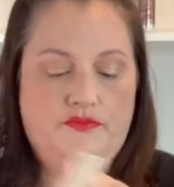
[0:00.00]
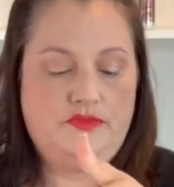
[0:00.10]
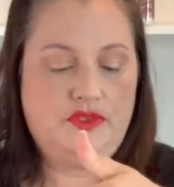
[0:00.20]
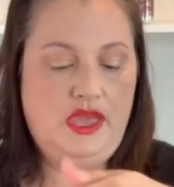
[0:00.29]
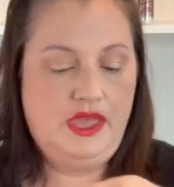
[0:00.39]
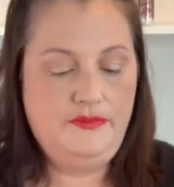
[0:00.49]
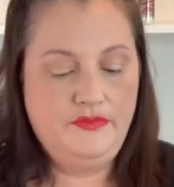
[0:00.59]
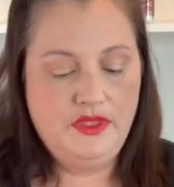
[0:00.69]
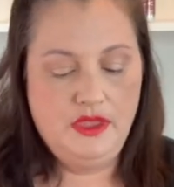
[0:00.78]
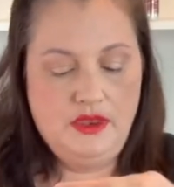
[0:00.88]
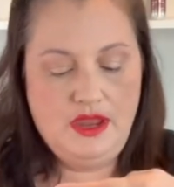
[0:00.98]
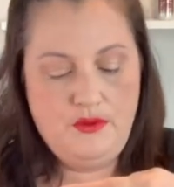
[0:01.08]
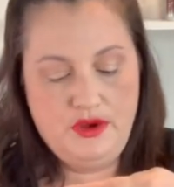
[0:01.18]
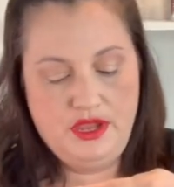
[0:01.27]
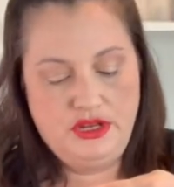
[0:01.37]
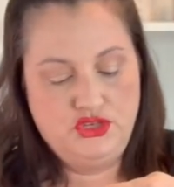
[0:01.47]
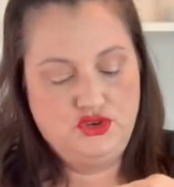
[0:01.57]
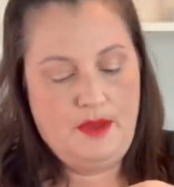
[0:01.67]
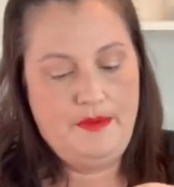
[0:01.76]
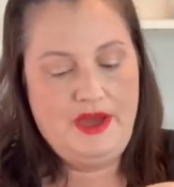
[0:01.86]
Okay, now we're gonna
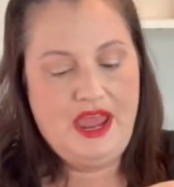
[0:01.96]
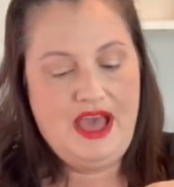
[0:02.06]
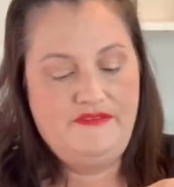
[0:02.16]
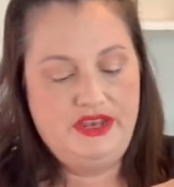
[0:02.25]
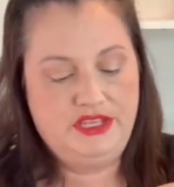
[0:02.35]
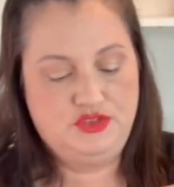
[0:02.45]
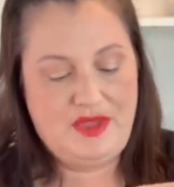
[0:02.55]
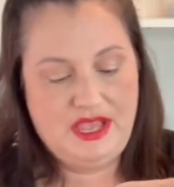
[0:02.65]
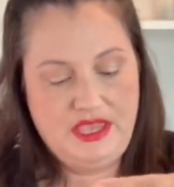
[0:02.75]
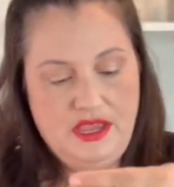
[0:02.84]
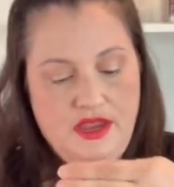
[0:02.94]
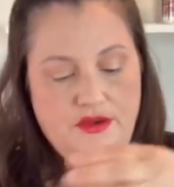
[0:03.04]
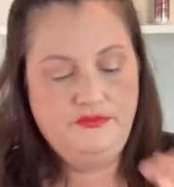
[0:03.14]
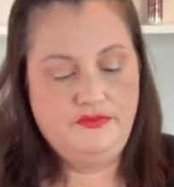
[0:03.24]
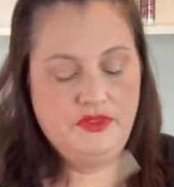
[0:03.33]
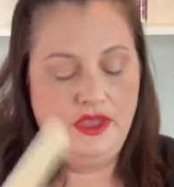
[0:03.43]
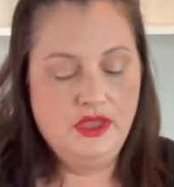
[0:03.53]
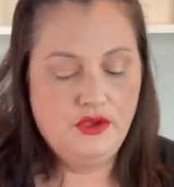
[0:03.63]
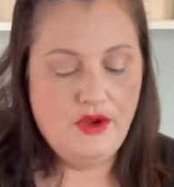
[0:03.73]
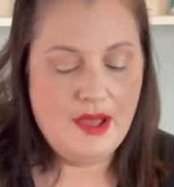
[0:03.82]
drop about 1/2 inch back here,
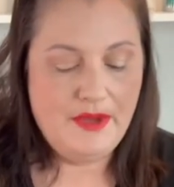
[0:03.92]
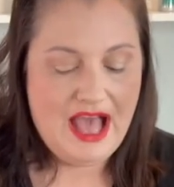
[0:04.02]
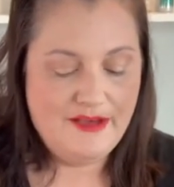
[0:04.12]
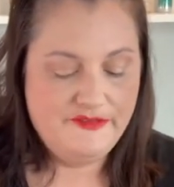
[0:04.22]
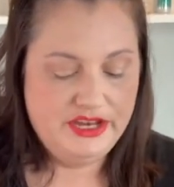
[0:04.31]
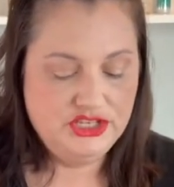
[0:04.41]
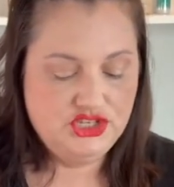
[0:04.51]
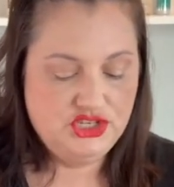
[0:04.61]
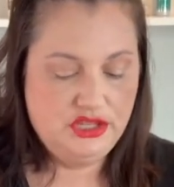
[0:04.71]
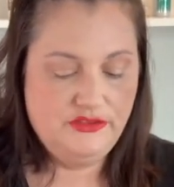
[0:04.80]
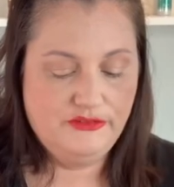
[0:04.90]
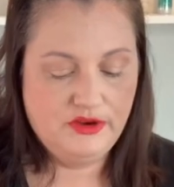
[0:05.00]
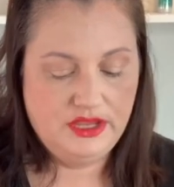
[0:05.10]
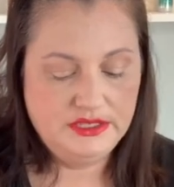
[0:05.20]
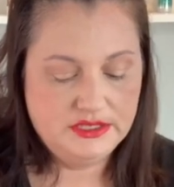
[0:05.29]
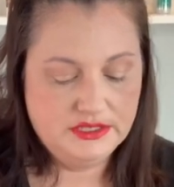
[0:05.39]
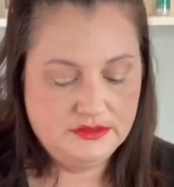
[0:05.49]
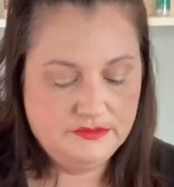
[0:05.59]
grab 1/2 inch to the front,